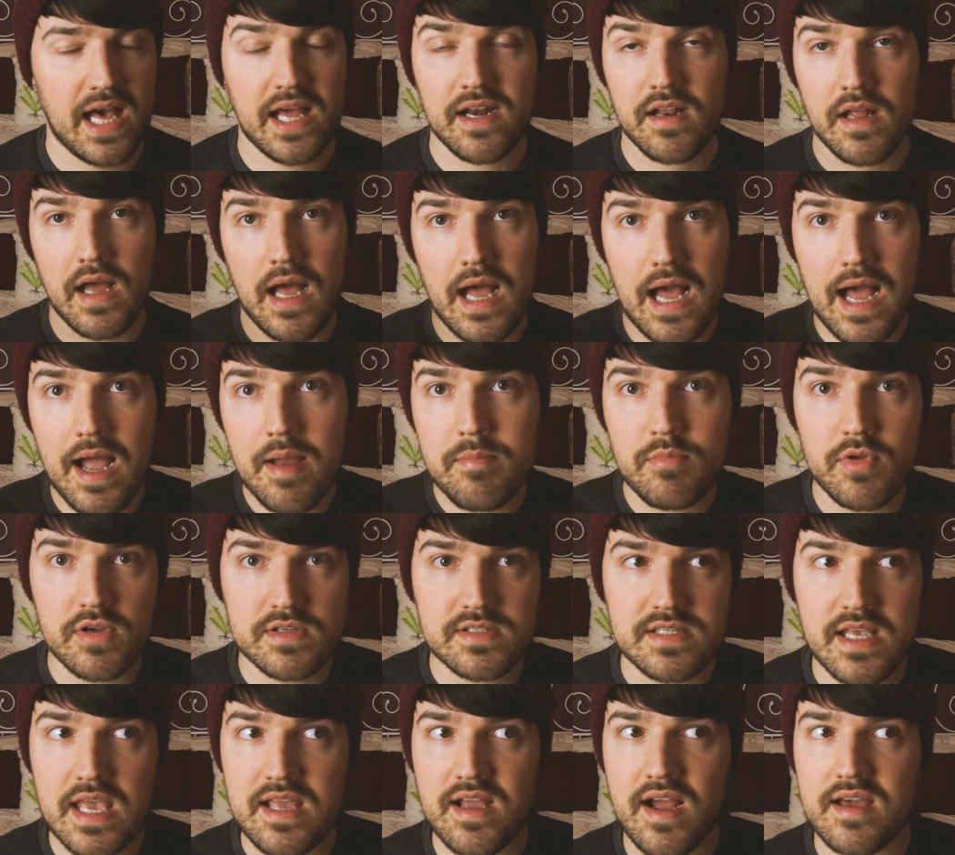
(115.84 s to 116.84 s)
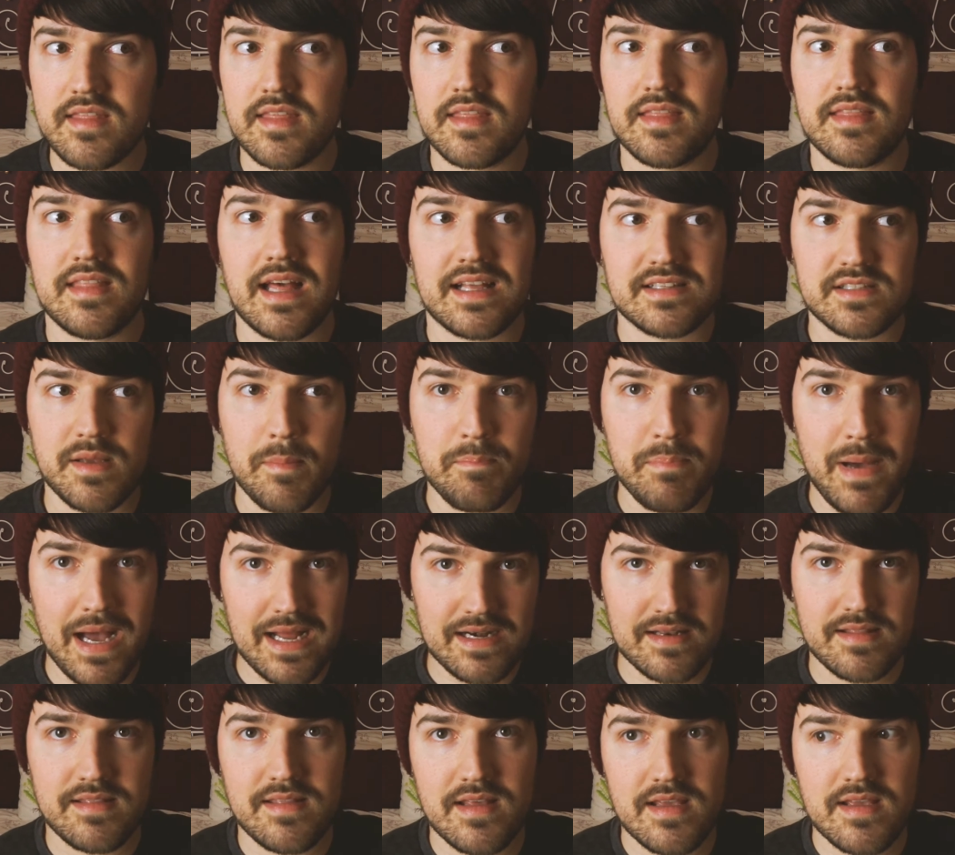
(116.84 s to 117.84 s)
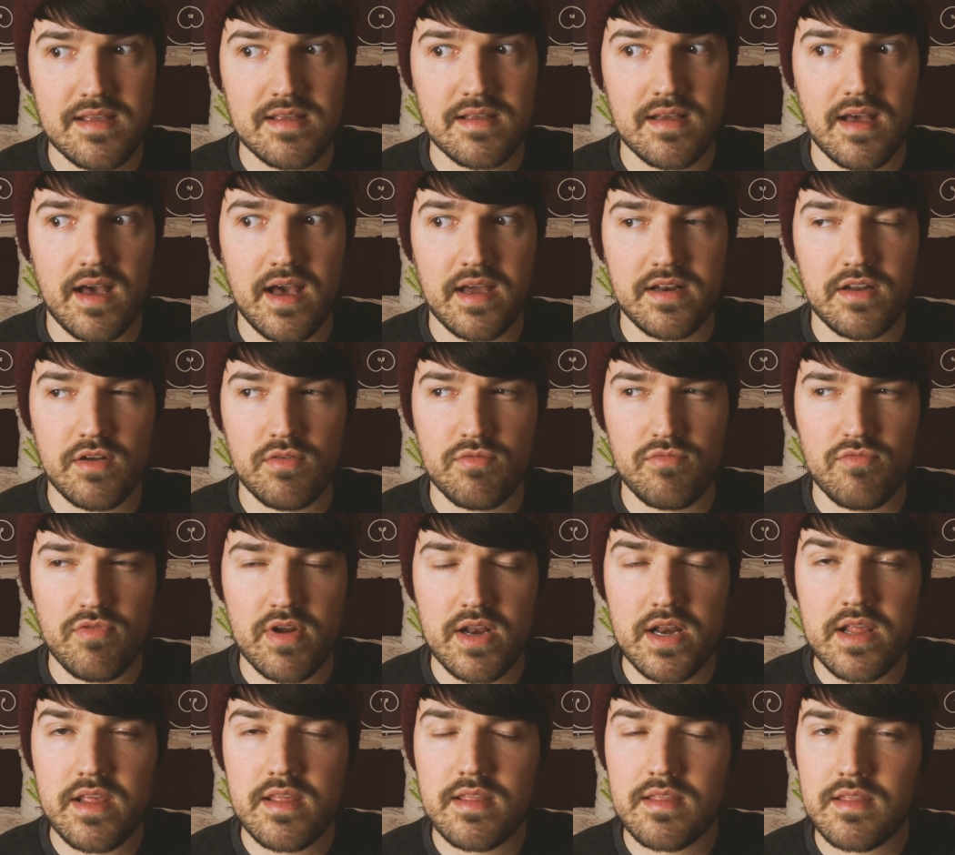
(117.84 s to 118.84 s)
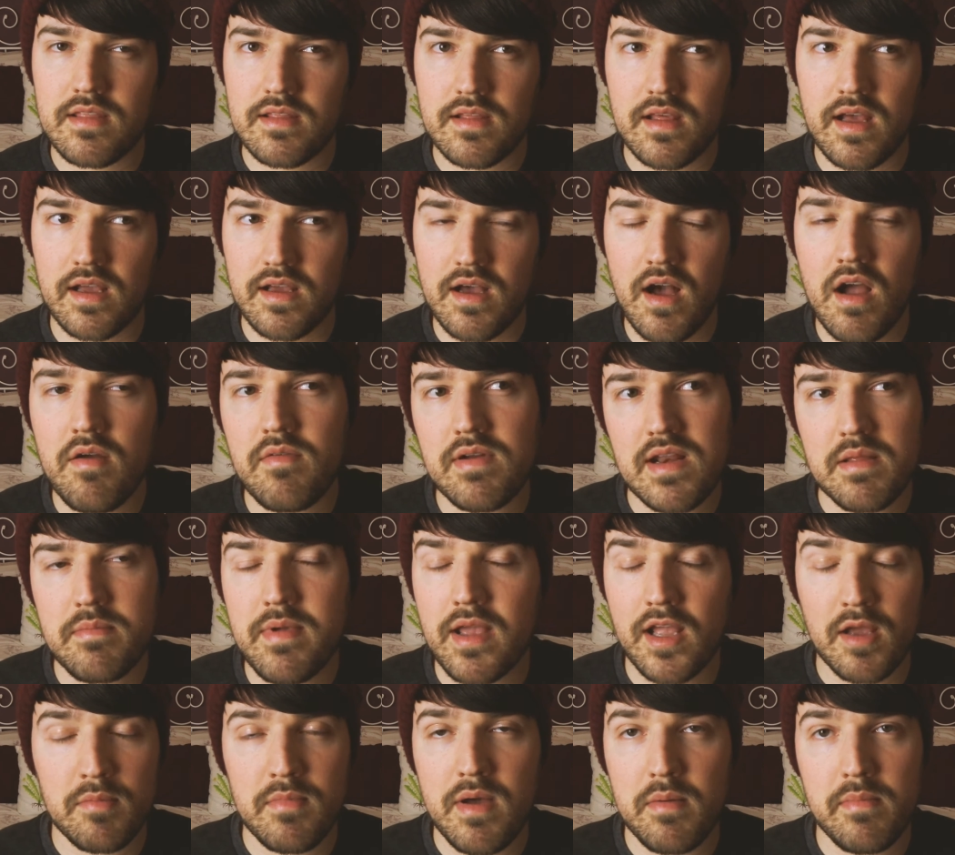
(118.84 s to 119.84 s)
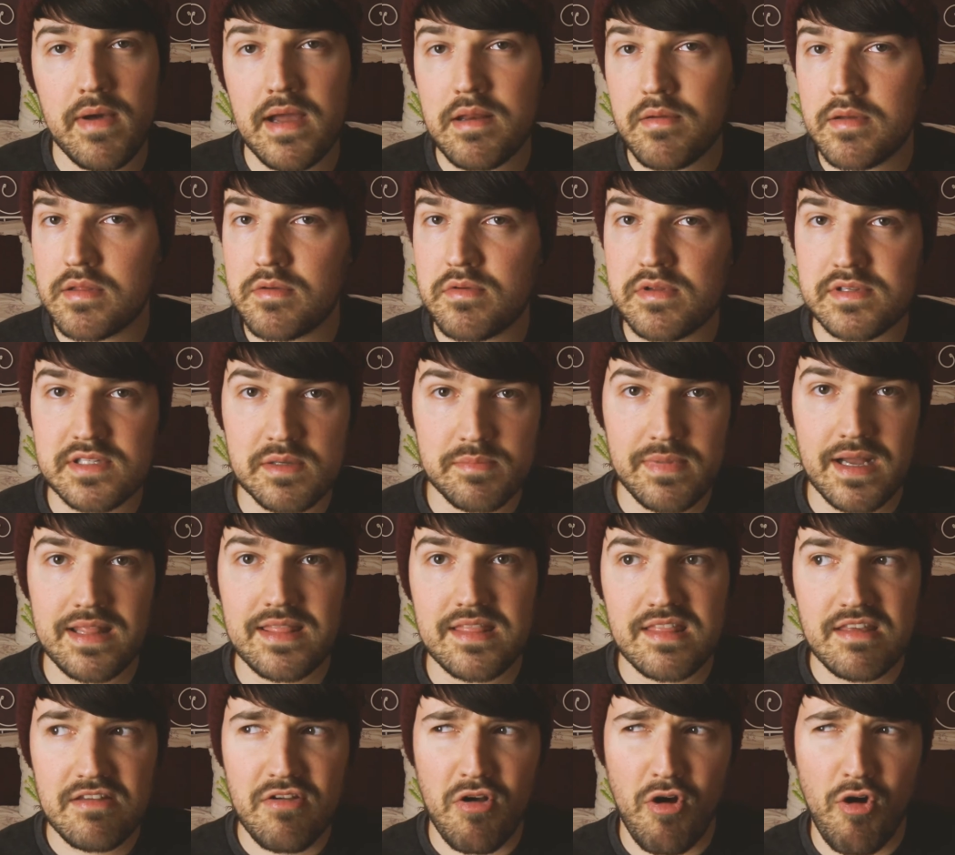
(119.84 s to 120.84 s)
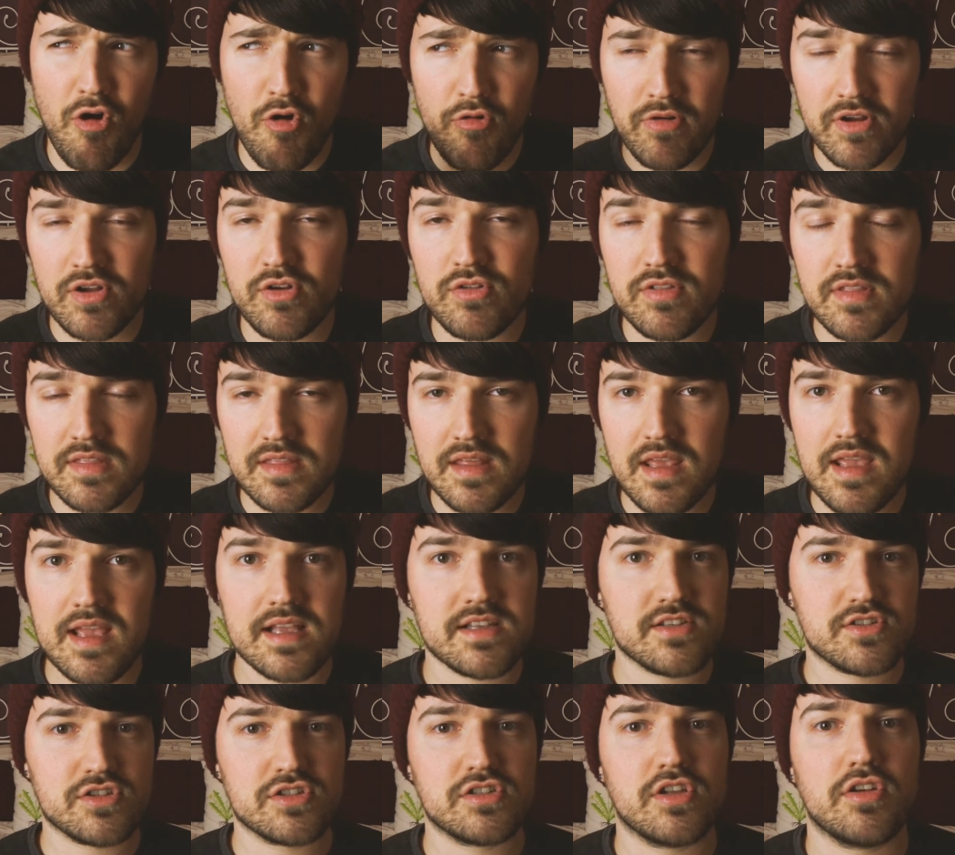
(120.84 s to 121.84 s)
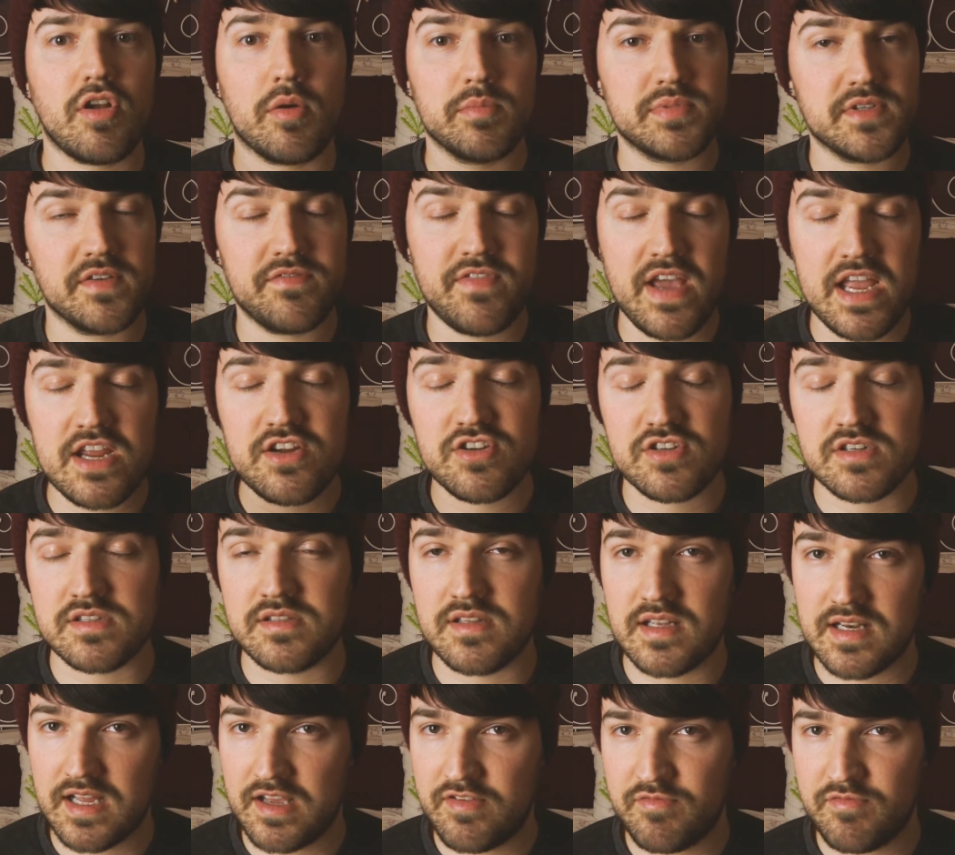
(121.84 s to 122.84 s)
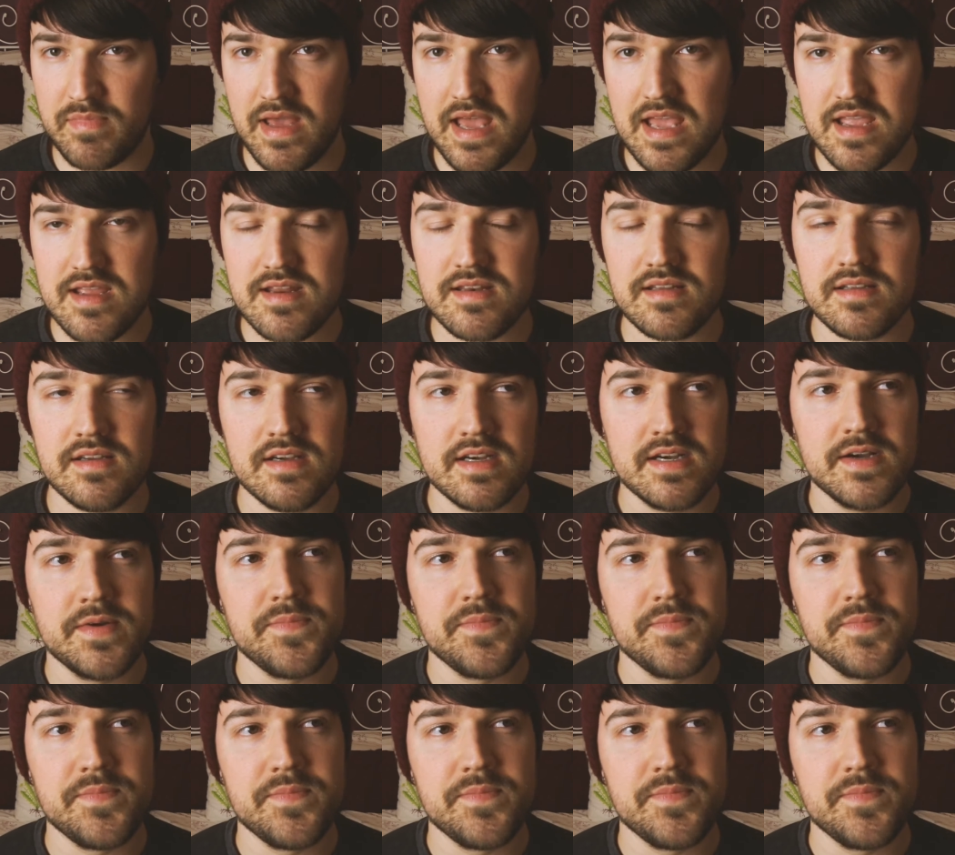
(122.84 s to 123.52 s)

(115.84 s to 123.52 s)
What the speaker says: I'm not saying I think that's a bad thing. I can't really make up my mind whether it's a bad thing or a good thing. It's just an observation that made.